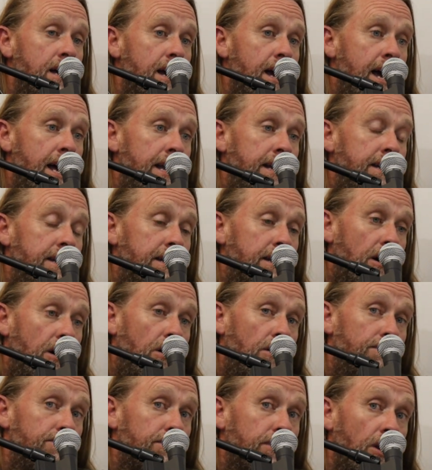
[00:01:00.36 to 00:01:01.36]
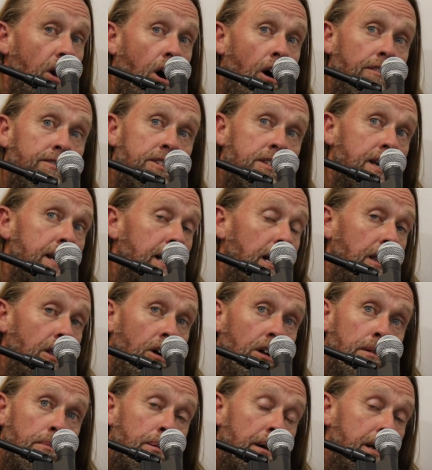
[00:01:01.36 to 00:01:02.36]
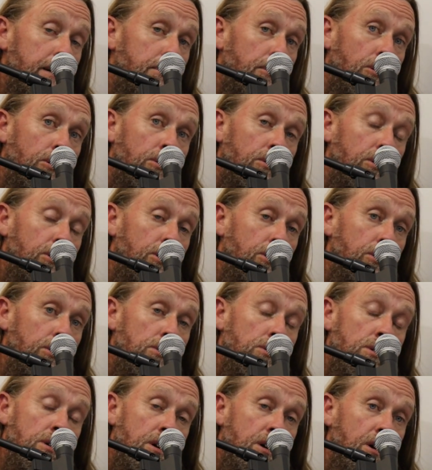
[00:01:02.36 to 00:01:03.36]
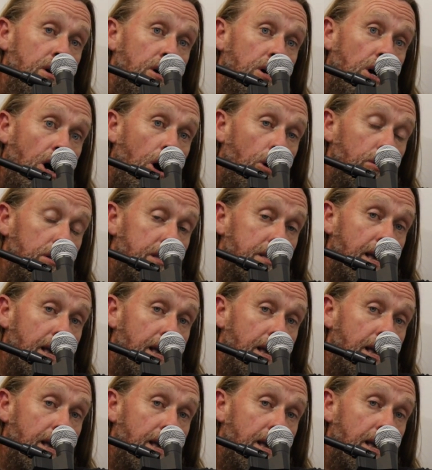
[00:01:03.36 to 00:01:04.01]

And I've seen a lot of people who I would